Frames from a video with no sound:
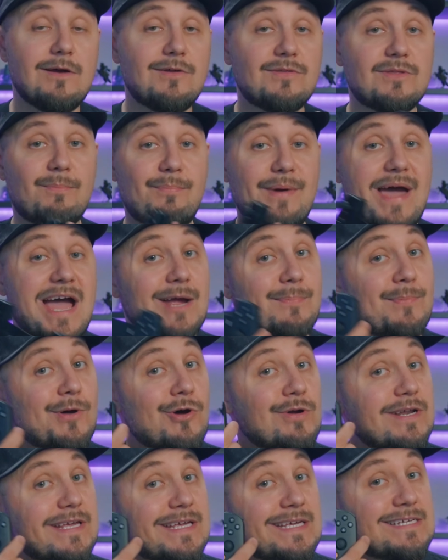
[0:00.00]
the
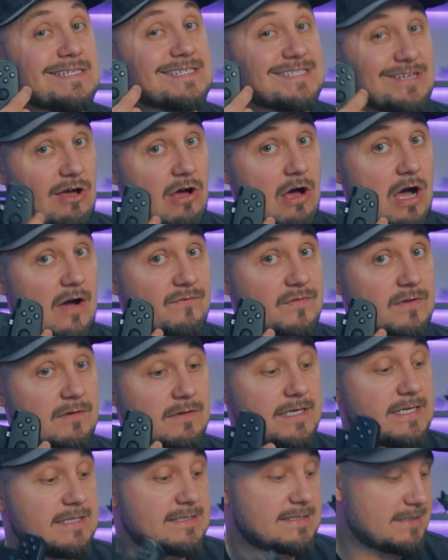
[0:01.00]
backbone is off the
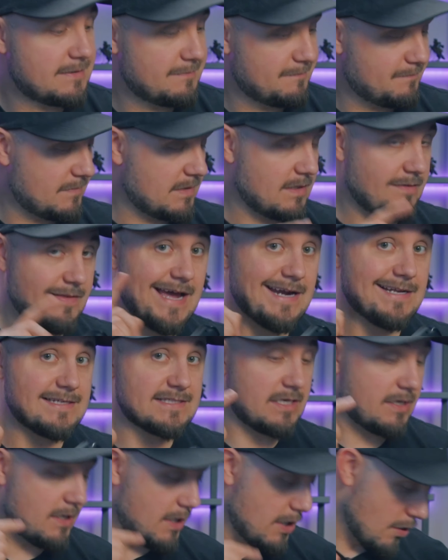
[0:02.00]
list. That is
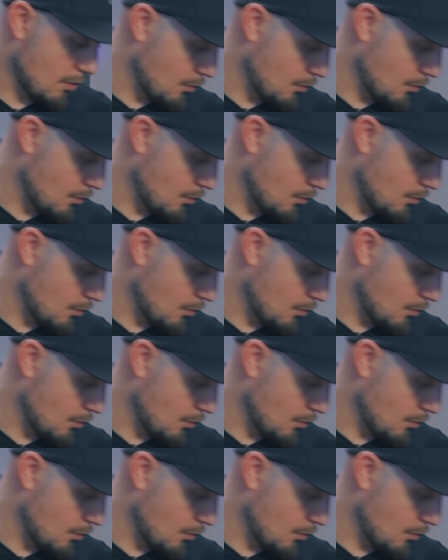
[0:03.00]
a no.